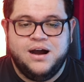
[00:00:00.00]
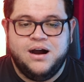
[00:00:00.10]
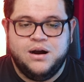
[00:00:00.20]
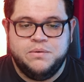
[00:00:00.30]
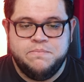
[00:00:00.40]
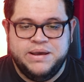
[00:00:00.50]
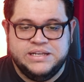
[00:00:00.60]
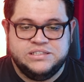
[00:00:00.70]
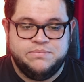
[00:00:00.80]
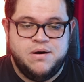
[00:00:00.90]
are
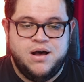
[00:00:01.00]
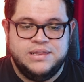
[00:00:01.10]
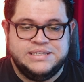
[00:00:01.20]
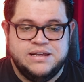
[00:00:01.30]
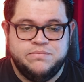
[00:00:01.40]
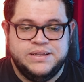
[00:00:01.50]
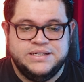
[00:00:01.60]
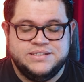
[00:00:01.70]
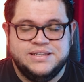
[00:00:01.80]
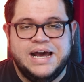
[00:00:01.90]
based upon the
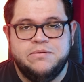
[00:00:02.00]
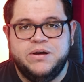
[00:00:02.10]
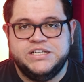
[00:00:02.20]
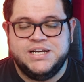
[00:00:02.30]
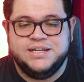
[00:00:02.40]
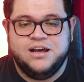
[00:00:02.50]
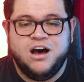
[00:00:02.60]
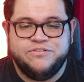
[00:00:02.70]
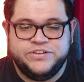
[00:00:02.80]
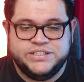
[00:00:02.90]
templates that Mike Janda
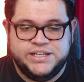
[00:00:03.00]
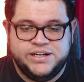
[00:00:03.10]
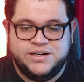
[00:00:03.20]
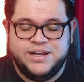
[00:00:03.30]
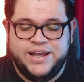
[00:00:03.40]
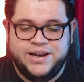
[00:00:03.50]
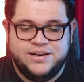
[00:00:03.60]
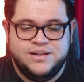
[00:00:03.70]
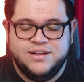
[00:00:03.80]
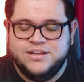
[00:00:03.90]
offers here,
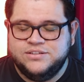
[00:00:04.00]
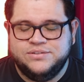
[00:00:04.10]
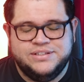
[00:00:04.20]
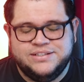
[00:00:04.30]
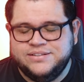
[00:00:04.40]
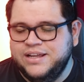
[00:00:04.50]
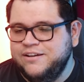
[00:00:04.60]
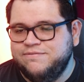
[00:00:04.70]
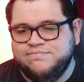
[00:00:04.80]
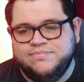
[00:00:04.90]
and so this
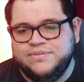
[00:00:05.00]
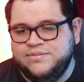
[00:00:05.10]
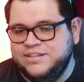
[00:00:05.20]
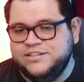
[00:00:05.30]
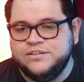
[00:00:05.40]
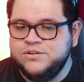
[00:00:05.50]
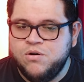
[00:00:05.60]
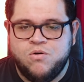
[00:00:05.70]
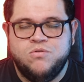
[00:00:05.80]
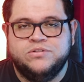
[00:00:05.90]
is
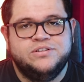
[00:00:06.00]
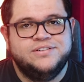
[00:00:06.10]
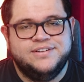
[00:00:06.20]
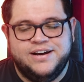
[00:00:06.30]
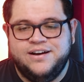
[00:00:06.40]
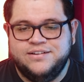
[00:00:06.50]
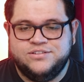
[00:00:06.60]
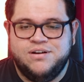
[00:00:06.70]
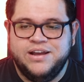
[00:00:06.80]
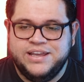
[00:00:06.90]
gold.
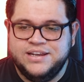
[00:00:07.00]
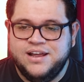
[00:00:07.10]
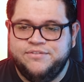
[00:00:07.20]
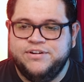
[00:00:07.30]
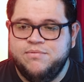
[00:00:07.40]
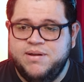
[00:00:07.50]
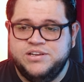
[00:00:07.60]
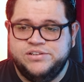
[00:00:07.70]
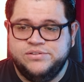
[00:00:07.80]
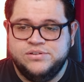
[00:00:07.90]
So I cannot
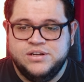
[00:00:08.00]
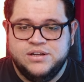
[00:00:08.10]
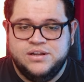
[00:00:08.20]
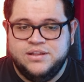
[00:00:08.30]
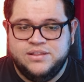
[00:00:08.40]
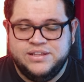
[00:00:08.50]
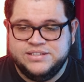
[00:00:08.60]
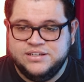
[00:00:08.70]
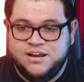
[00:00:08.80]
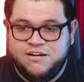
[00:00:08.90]
recommend you
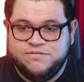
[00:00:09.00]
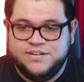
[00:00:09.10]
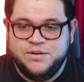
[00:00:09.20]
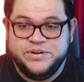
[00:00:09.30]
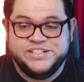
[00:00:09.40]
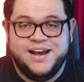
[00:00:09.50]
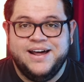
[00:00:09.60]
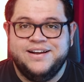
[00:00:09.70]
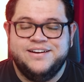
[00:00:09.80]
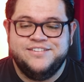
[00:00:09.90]
this enough. I wish I
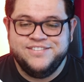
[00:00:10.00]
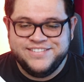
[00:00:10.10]
had an